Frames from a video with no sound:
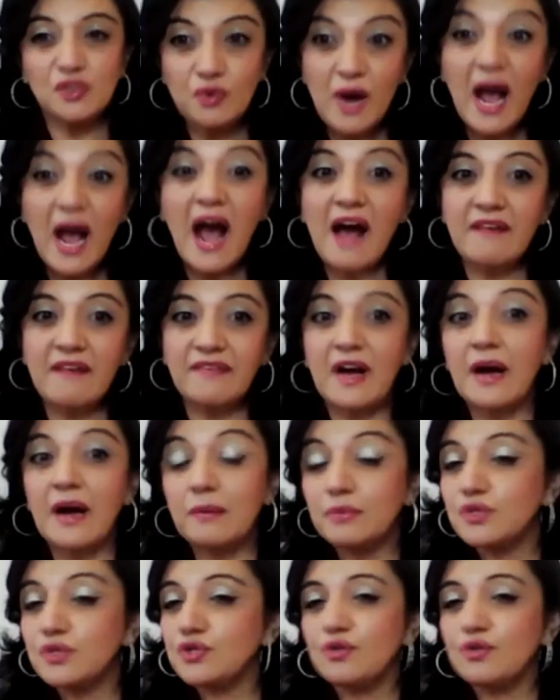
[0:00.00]
you have,
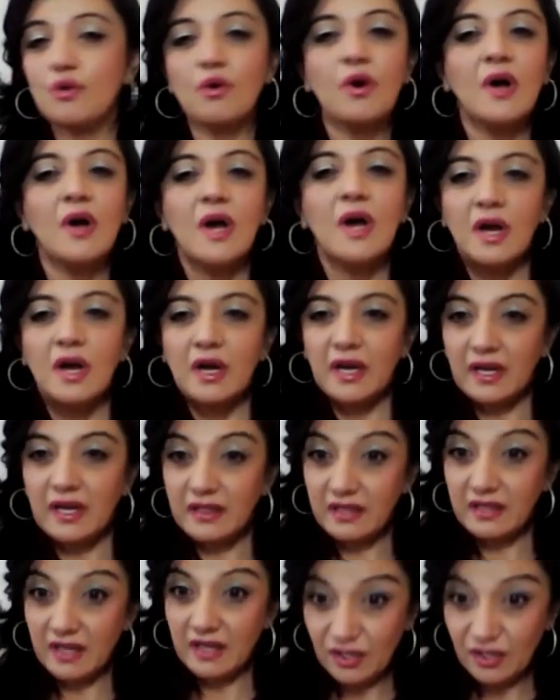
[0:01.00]
I'm sure,
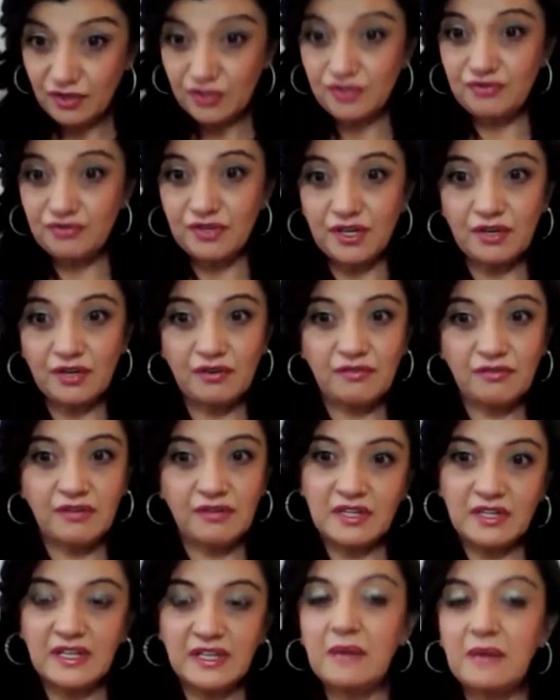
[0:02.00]
in the industry you're
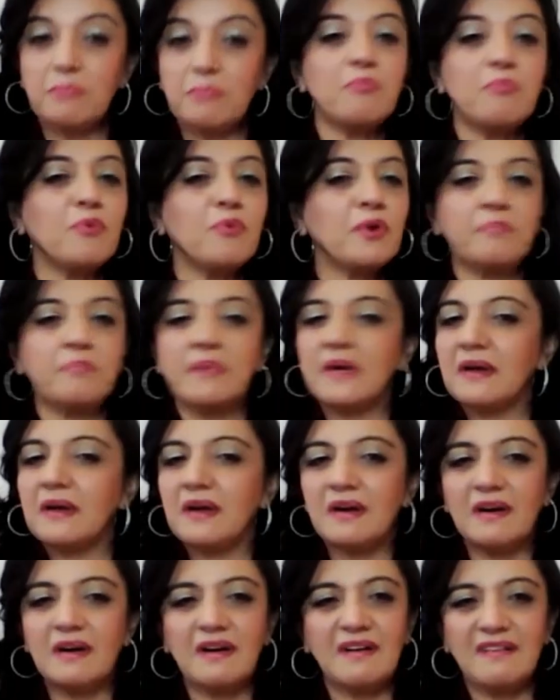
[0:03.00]
in, there would
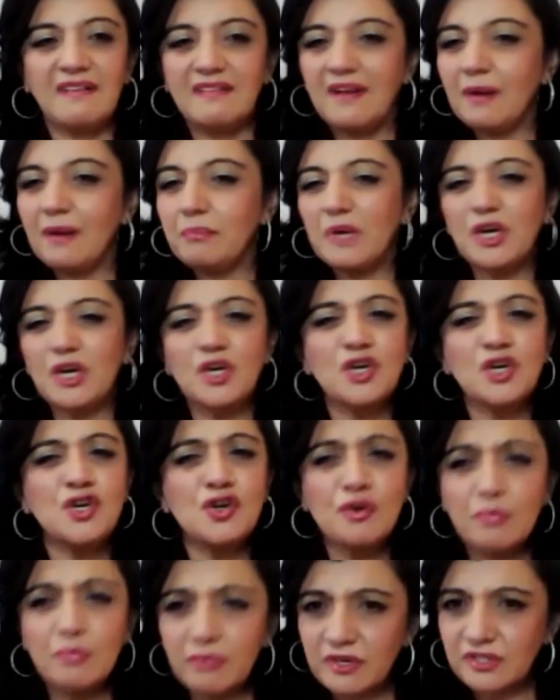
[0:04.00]
be, I mean,
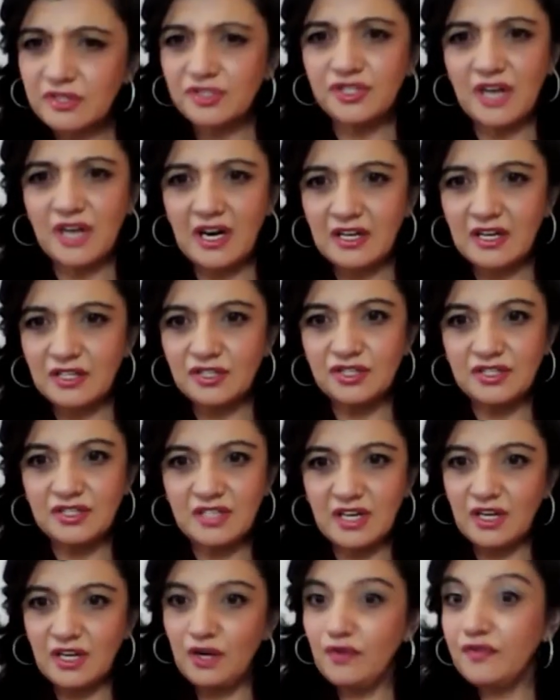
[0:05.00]
numerous challenges,
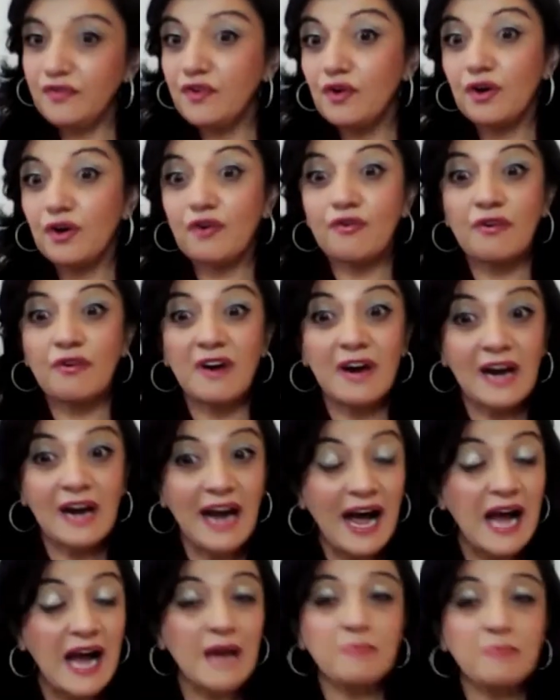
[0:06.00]
and you've
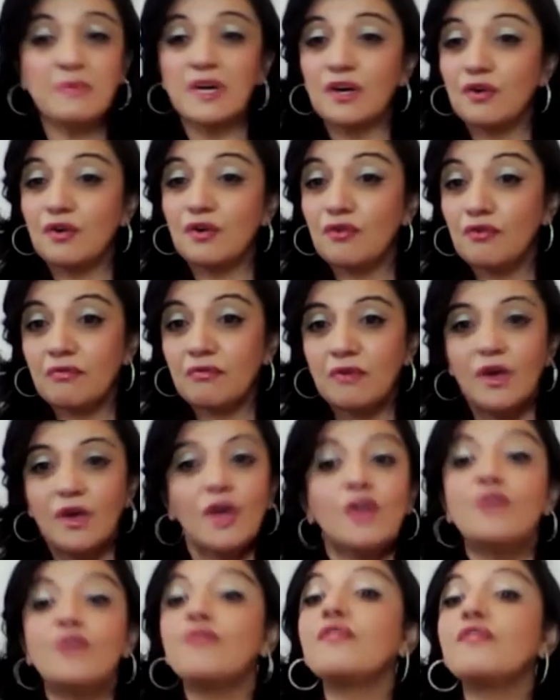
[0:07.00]
climbed
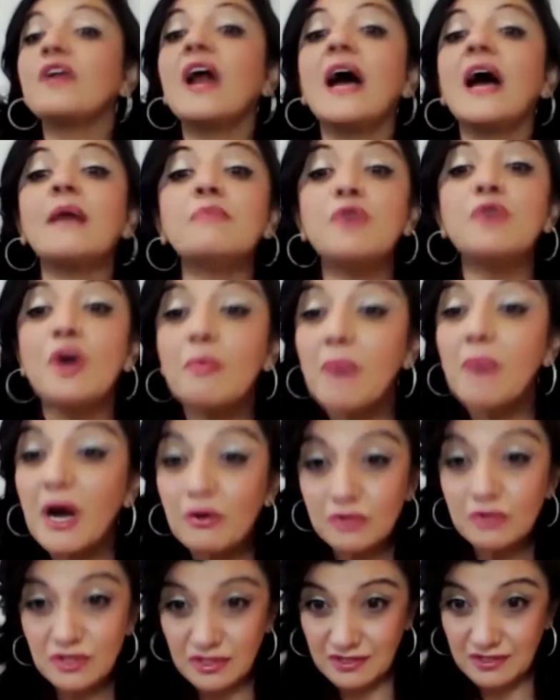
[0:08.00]
your
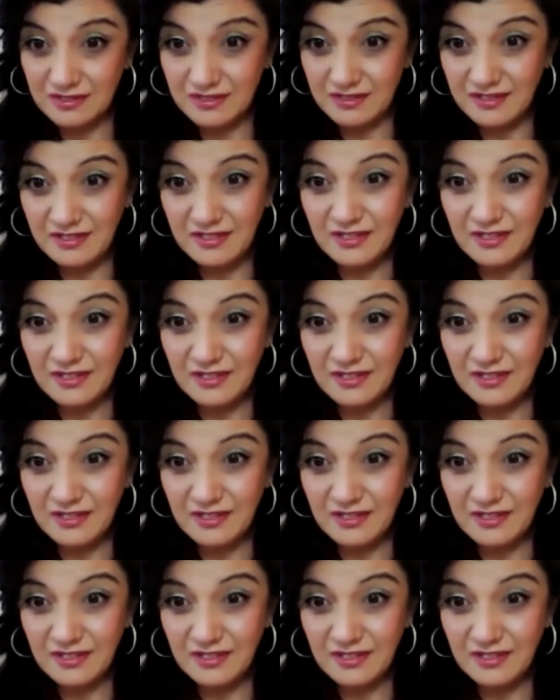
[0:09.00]
mountains.